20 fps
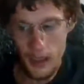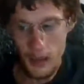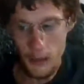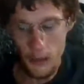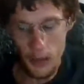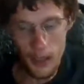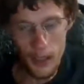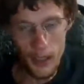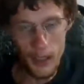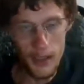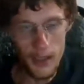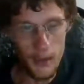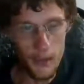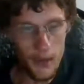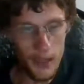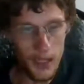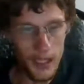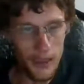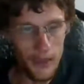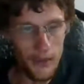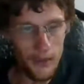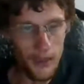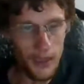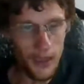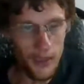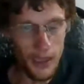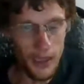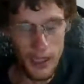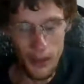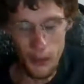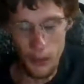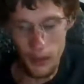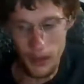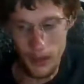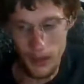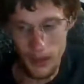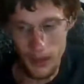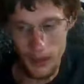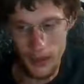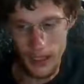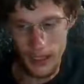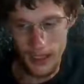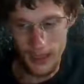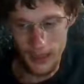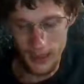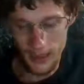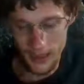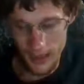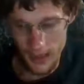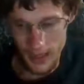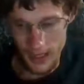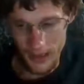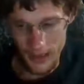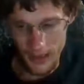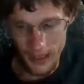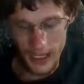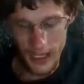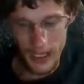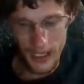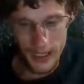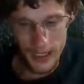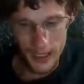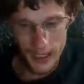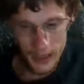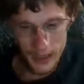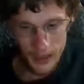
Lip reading: because I'm trying to figure out what to do there on that.